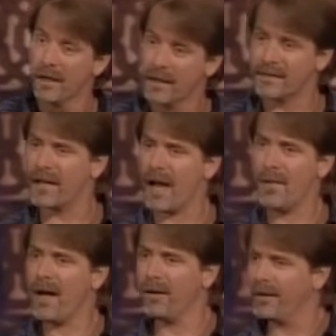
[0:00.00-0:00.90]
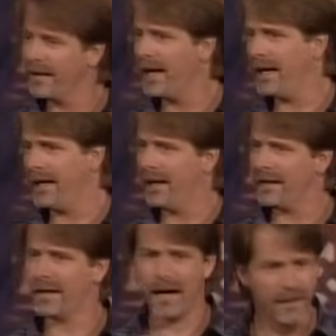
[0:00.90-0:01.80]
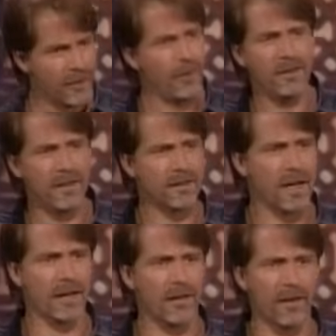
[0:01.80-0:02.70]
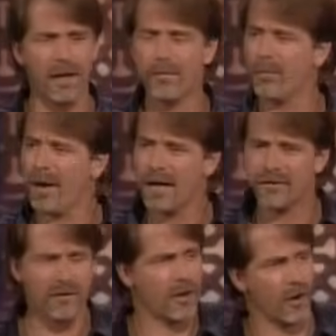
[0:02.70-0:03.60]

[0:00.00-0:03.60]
And see, I'm out late at night doing this kind of thing, and bless